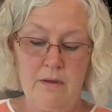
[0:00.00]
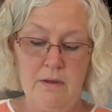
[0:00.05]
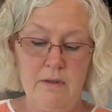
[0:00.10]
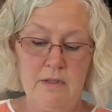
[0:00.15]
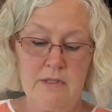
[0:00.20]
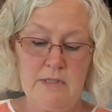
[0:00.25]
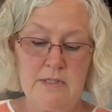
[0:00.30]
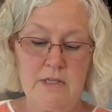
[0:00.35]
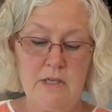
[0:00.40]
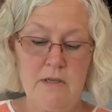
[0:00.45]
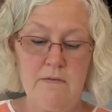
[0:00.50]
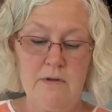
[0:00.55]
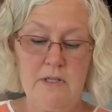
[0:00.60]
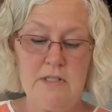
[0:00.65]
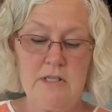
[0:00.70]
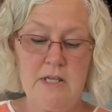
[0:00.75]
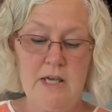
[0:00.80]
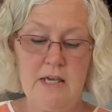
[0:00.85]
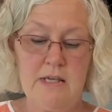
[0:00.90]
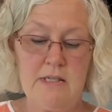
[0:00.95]
Let's give it a
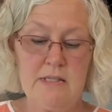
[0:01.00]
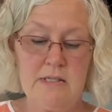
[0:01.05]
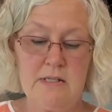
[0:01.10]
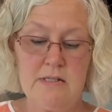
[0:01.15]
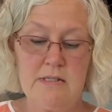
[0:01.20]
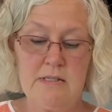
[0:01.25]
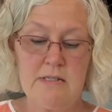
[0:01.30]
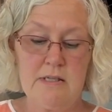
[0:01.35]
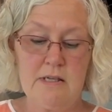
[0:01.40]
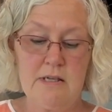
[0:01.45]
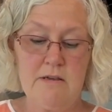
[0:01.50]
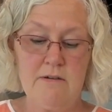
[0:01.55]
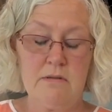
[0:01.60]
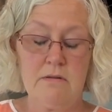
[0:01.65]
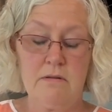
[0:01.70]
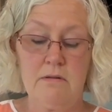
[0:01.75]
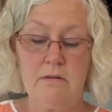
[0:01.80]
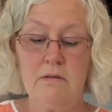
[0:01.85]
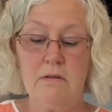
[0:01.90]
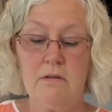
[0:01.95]
taste and see if
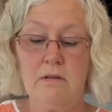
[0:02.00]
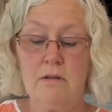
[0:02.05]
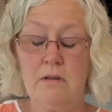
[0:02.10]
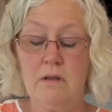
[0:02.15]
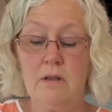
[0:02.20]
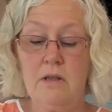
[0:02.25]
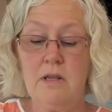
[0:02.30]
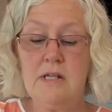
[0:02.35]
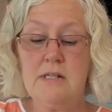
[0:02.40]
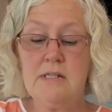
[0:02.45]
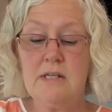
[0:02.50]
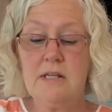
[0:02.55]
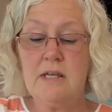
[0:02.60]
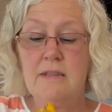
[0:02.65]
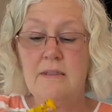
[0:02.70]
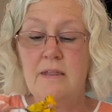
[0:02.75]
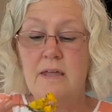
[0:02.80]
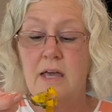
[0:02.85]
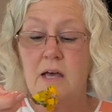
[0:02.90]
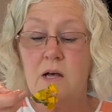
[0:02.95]
it needs
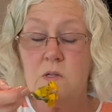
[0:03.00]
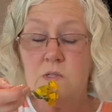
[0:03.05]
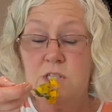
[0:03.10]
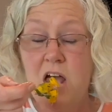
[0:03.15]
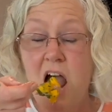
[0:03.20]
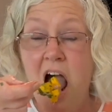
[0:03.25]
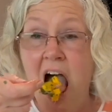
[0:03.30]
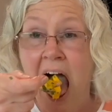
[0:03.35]
anything else.